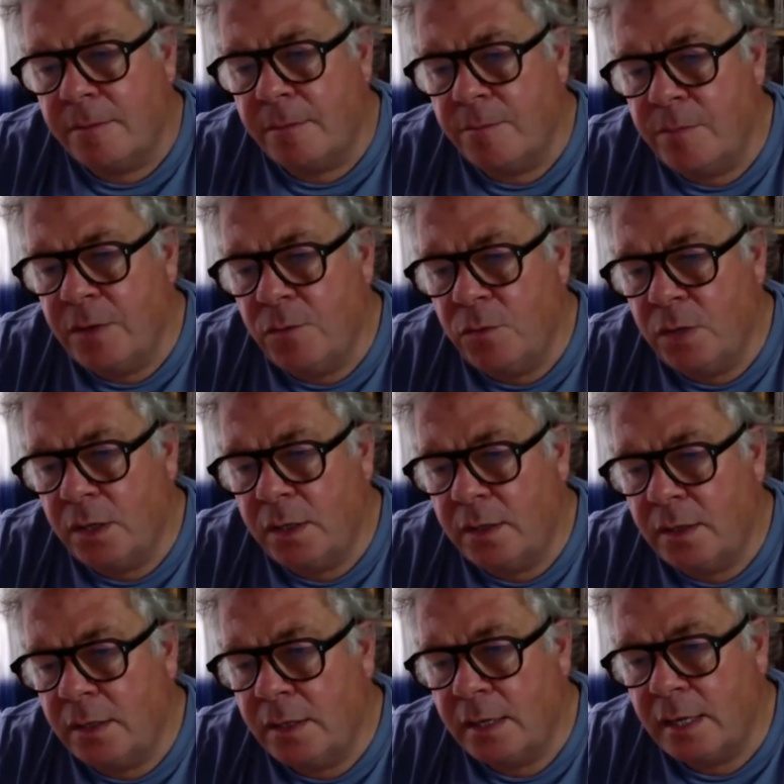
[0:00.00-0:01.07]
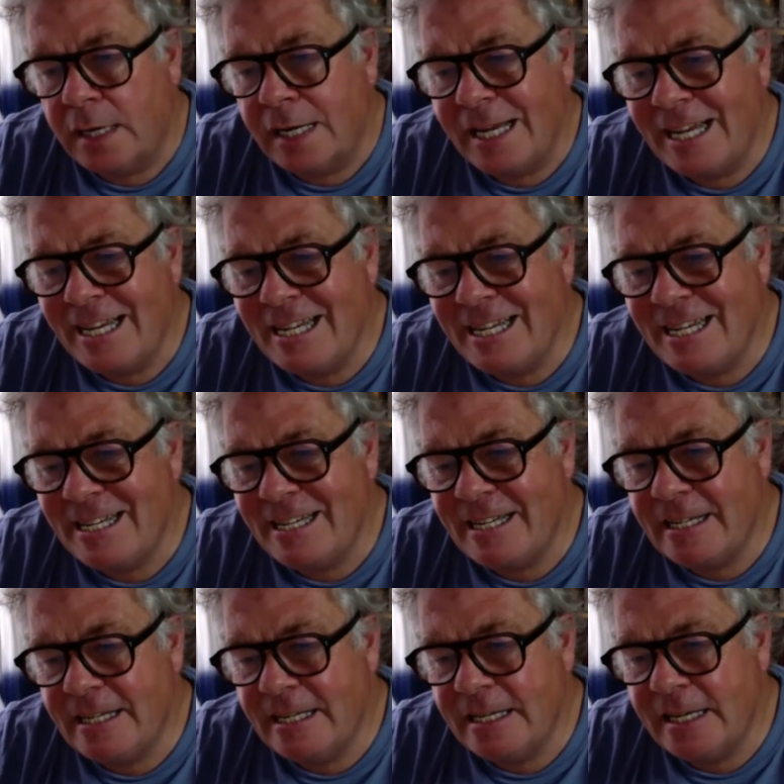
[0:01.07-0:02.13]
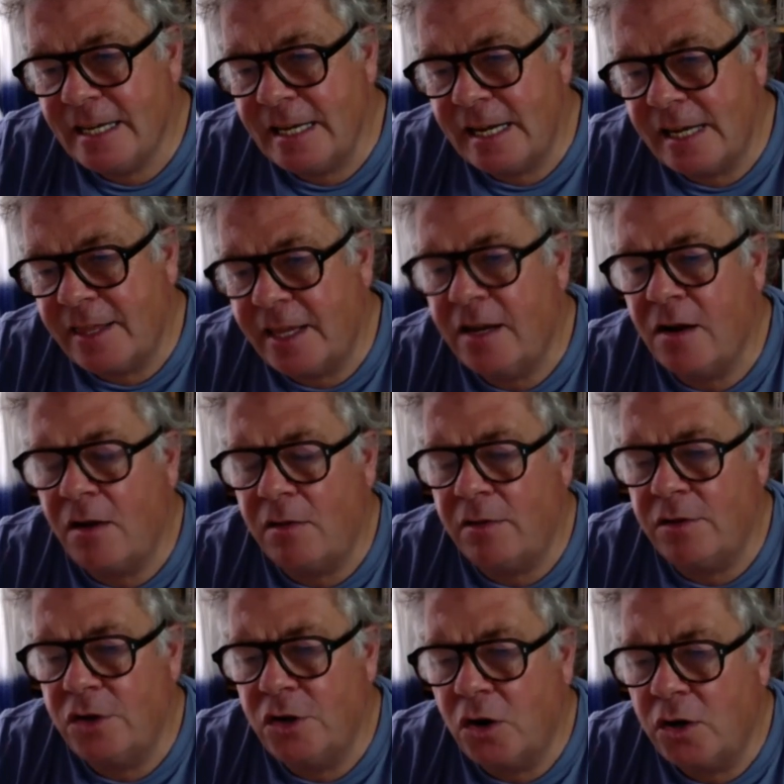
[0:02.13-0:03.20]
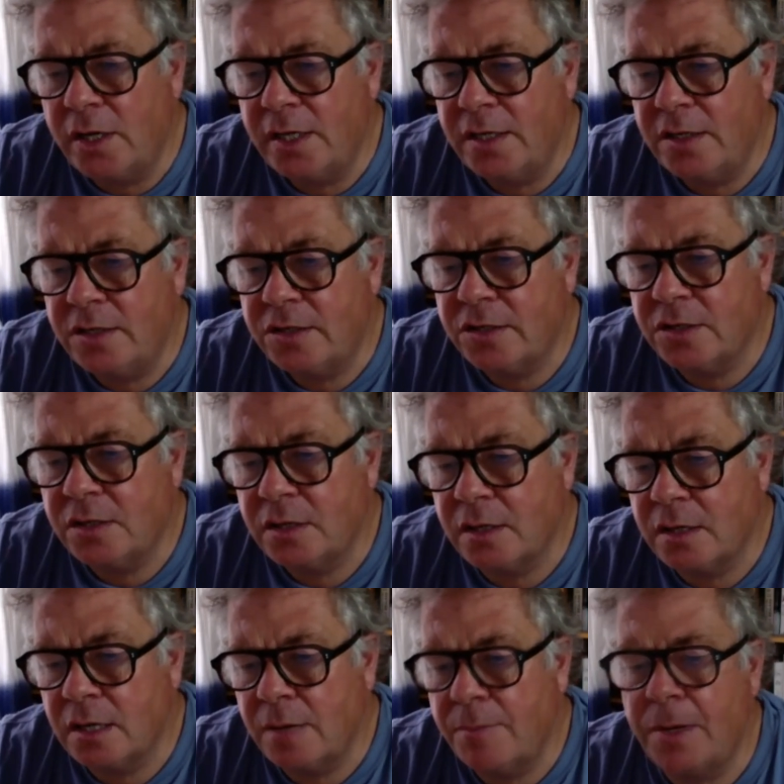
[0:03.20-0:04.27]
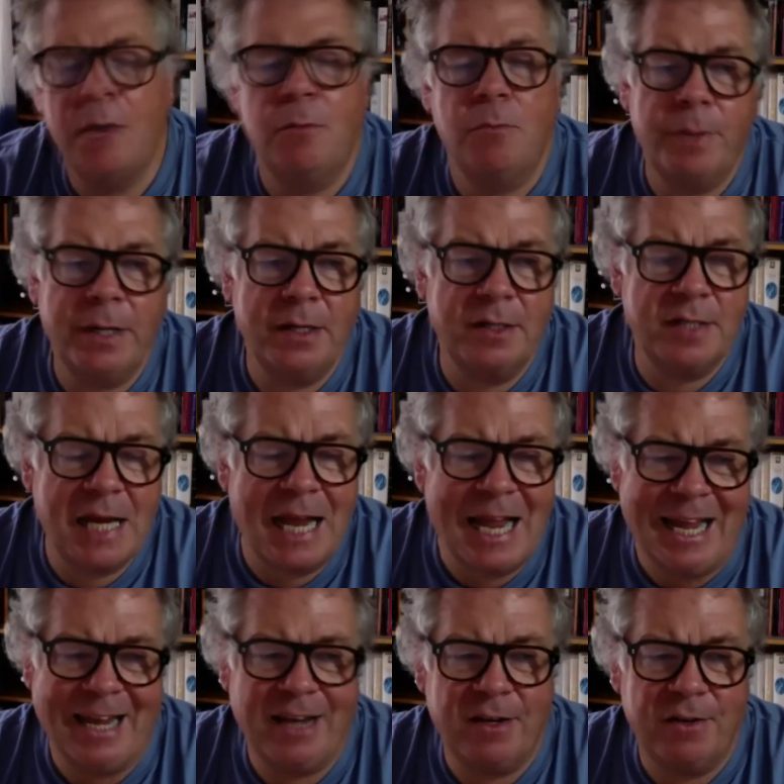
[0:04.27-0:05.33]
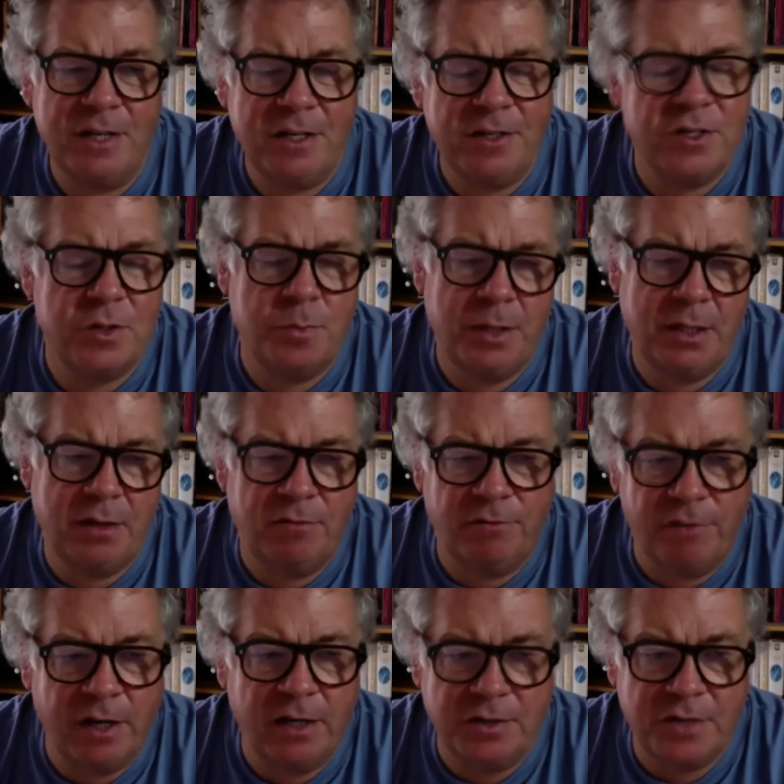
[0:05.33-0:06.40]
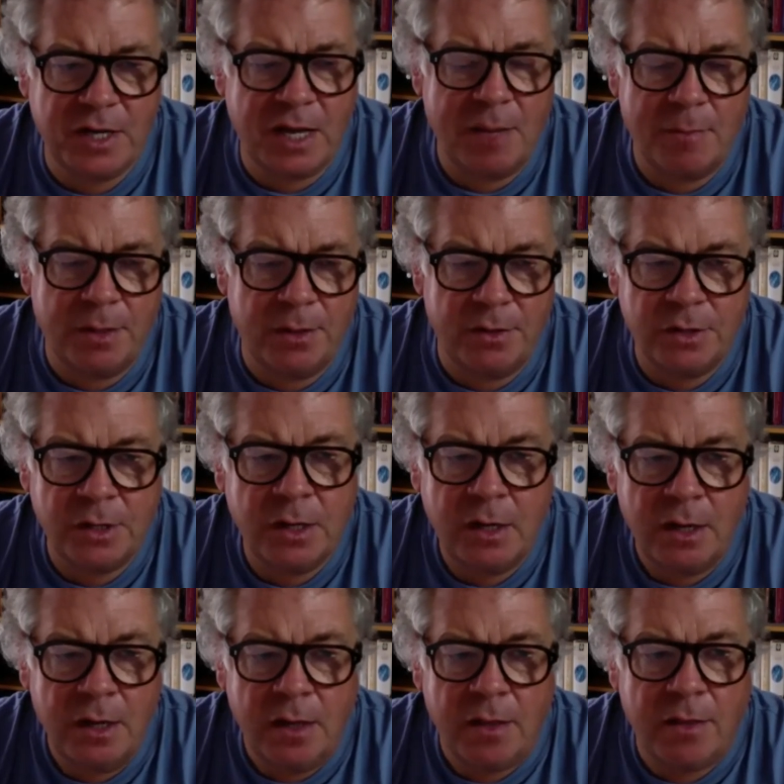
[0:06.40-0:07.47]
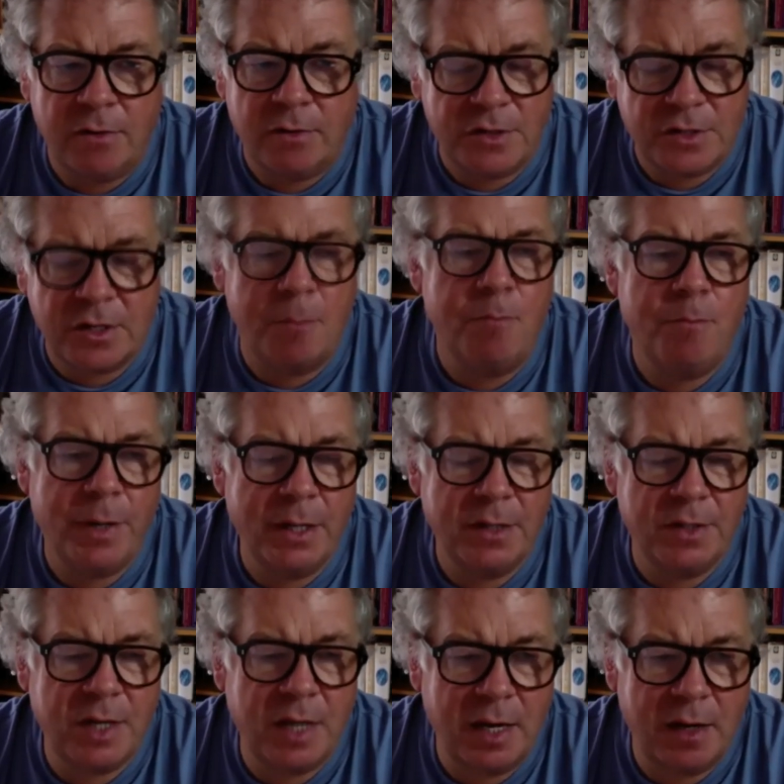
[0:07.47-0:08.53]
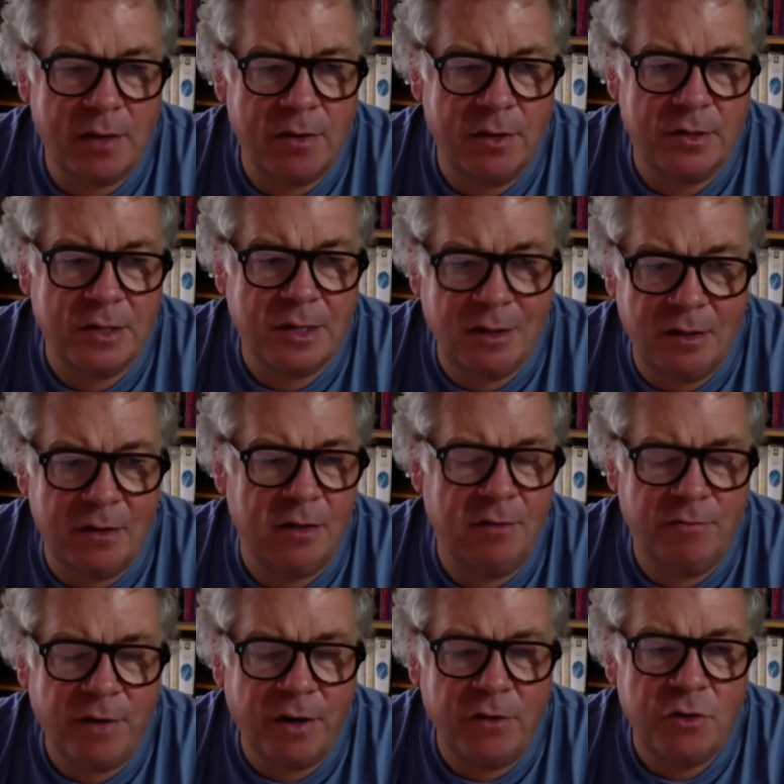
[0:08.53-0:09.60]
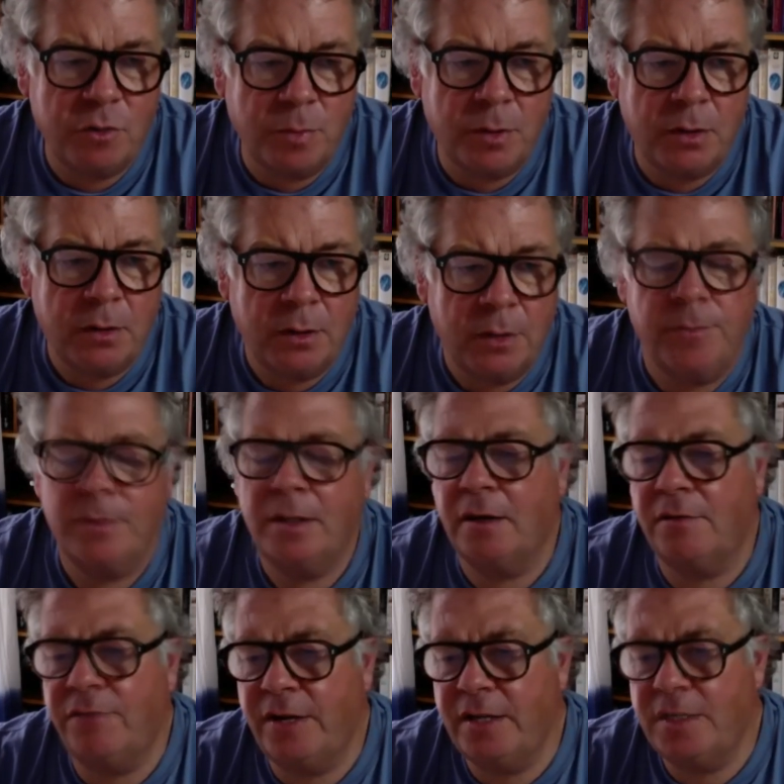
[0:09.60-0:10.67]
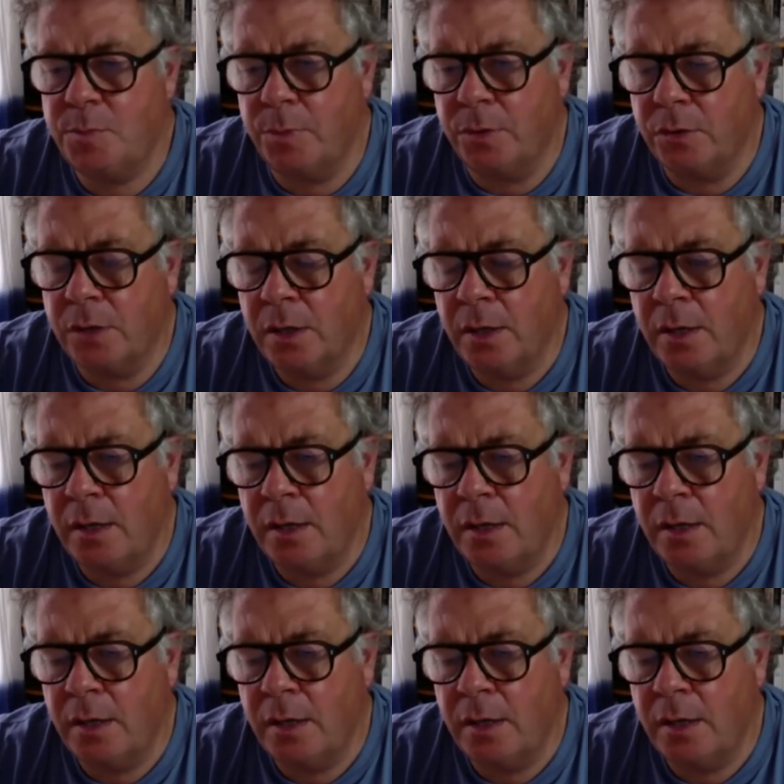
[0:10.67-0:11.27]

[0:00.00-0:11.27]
Meanwhile, I think all the noise about big tech needs to be examined. There is some big tech that is clearly vulnerable, like Facebook,